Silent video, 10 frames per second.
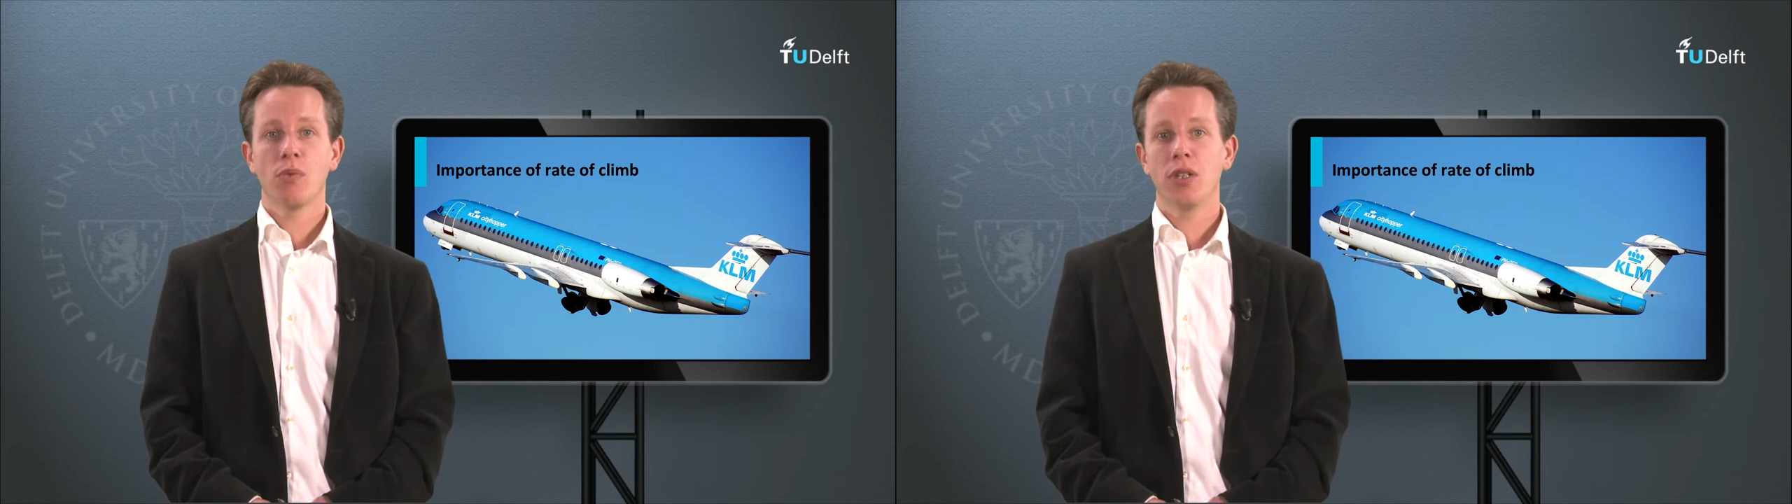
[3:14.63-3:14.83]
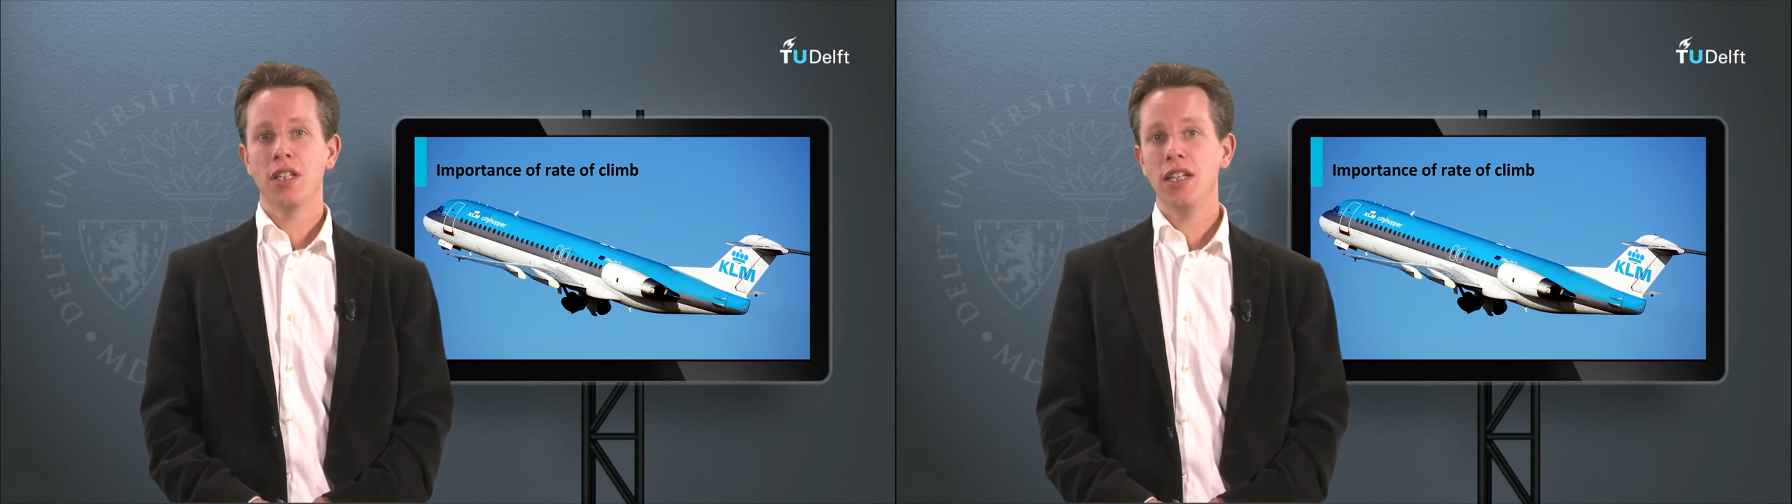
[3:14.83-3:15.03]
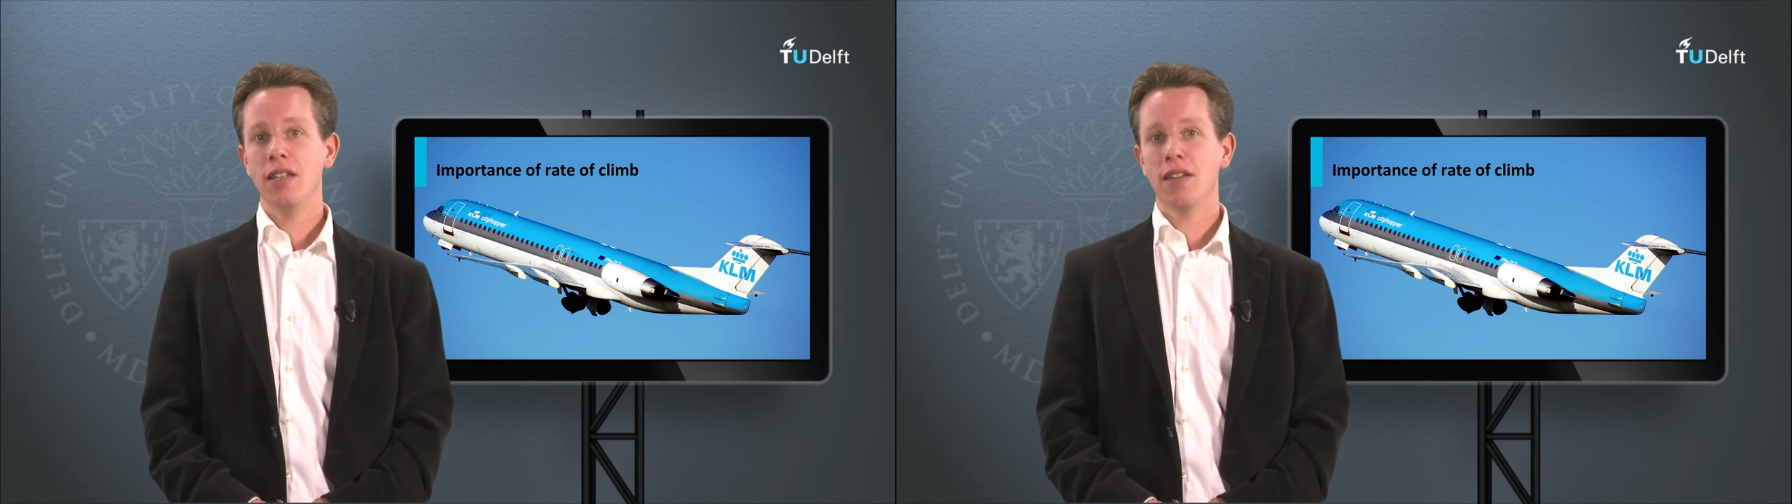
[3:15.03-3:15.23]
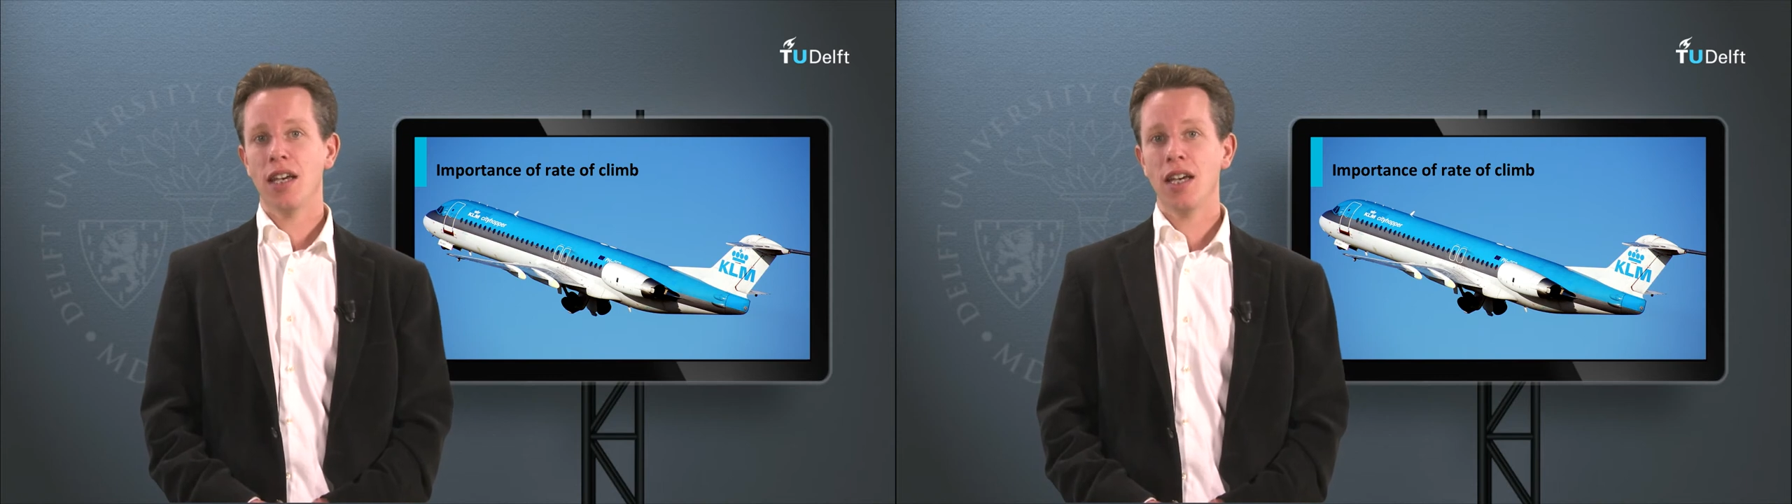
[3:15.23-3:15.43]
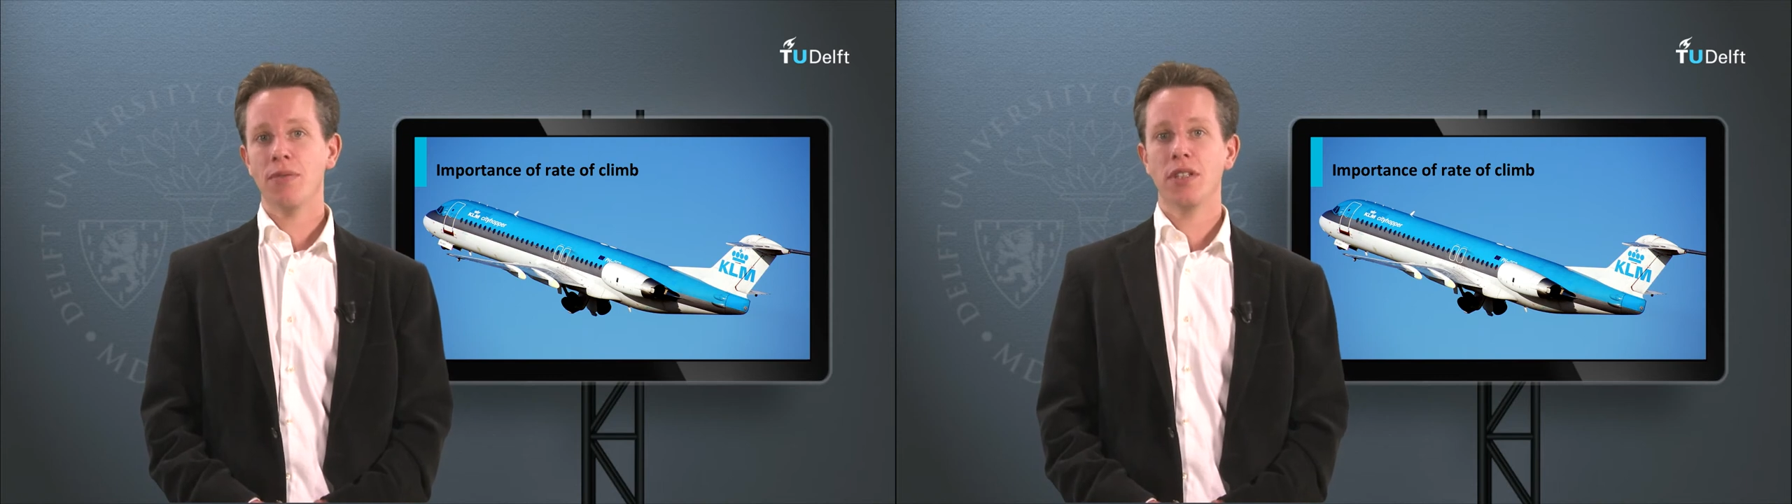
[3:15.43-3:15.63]
we need to
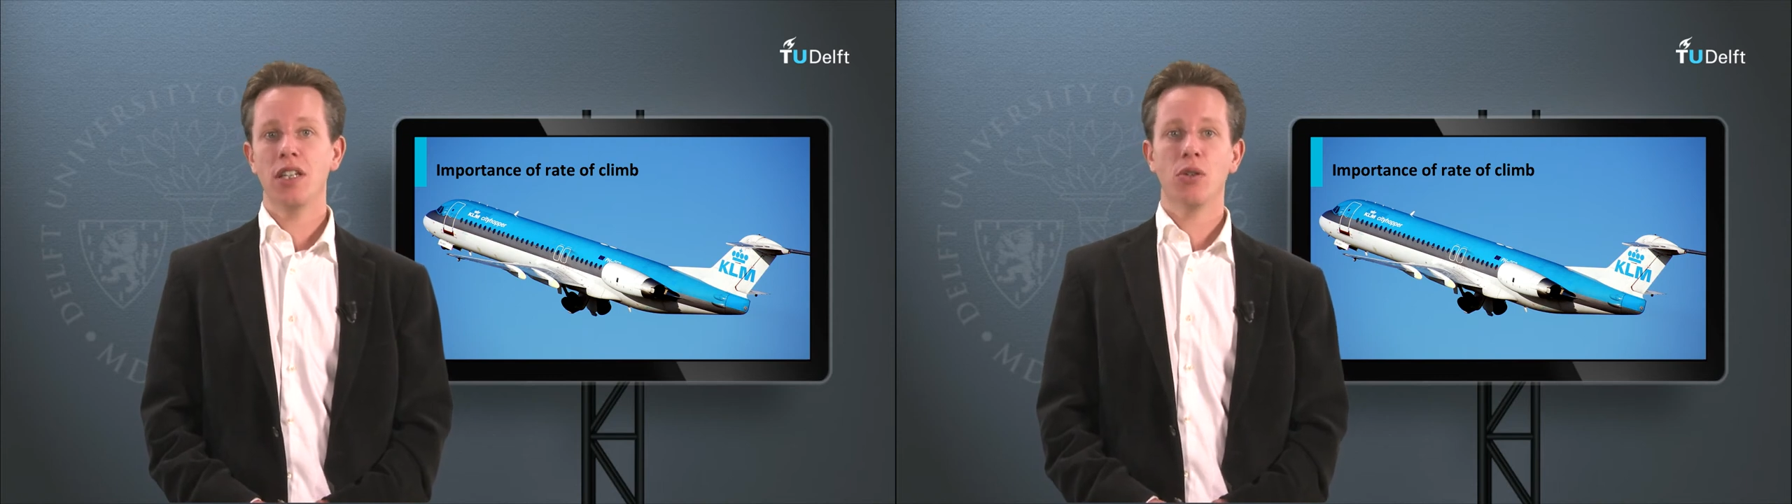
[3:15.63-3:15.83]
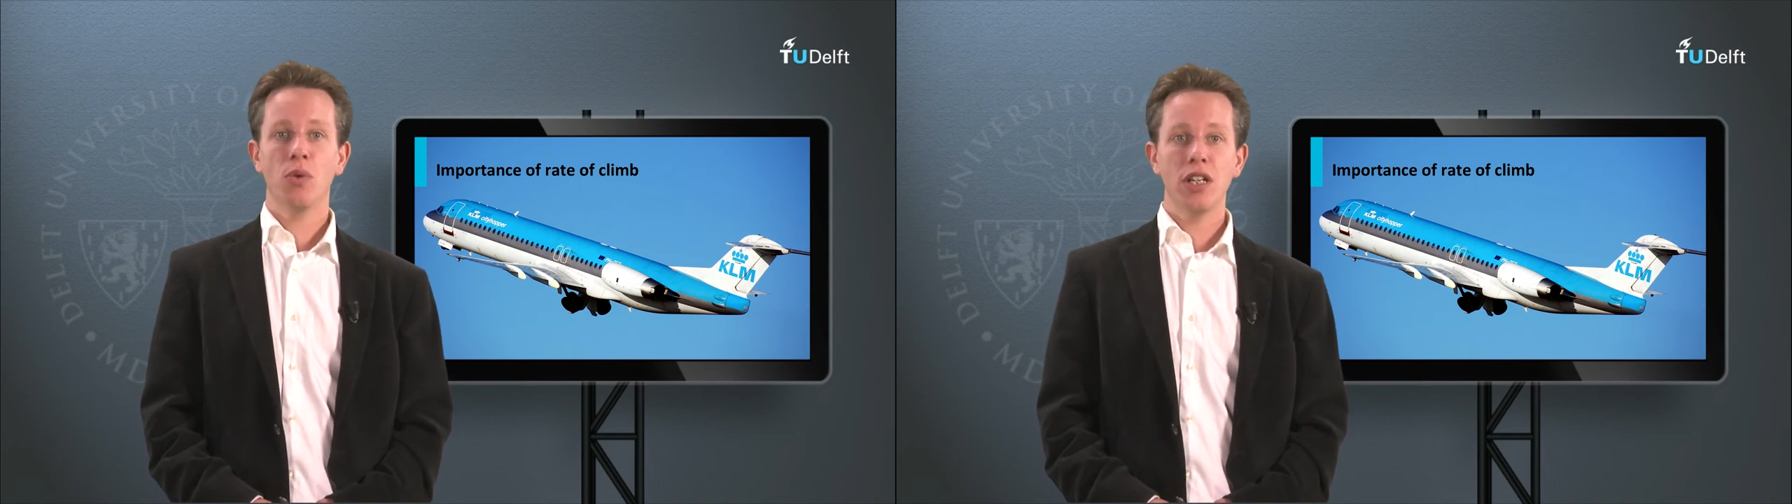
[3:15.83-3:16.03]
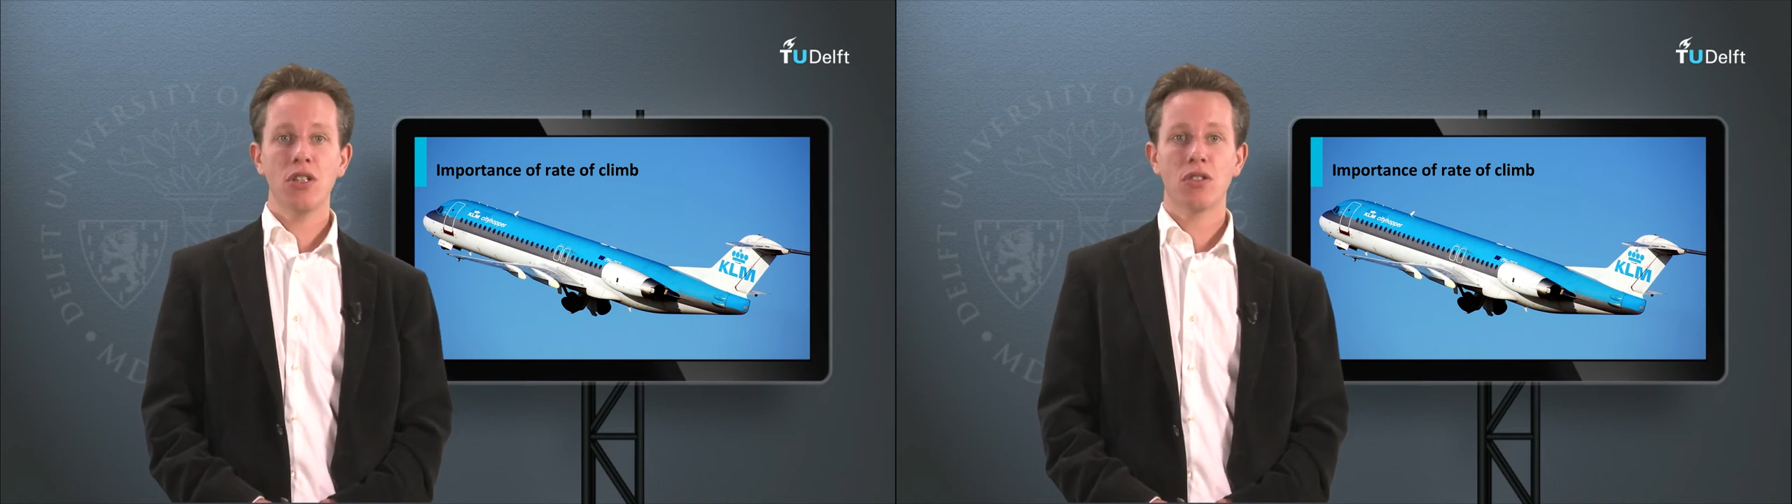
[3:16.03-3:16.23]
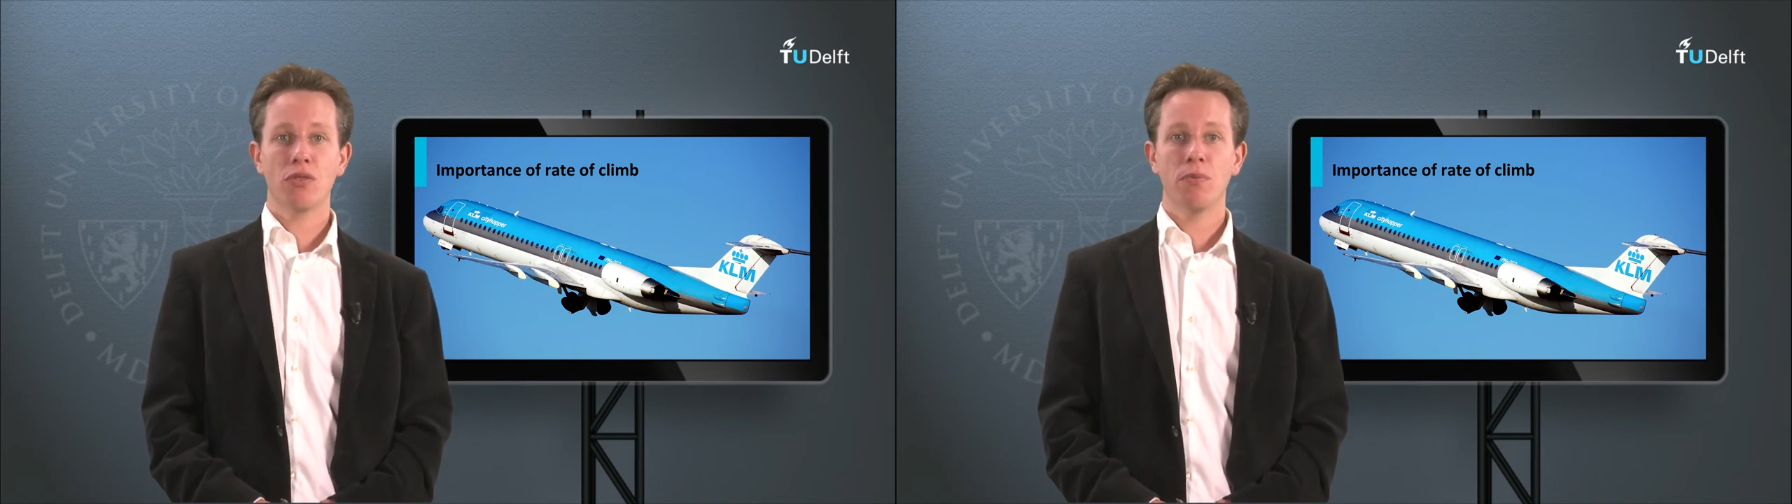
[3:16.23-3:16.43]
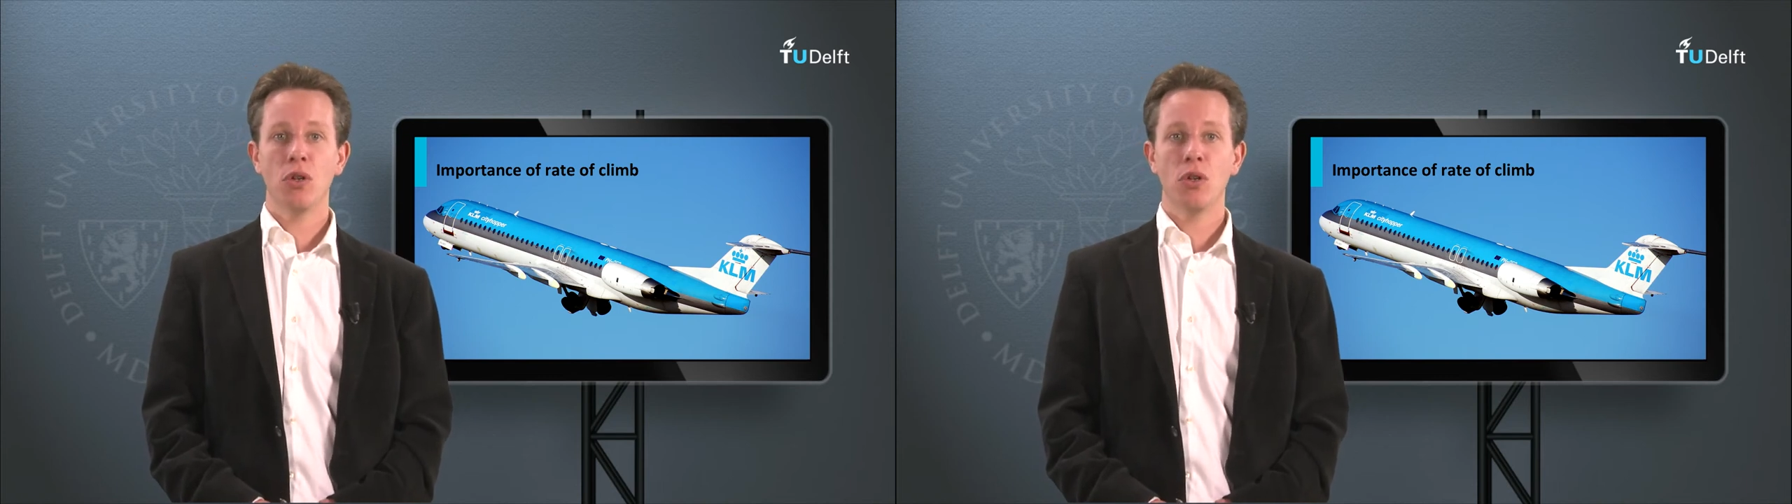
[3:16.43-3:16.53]
have the equations of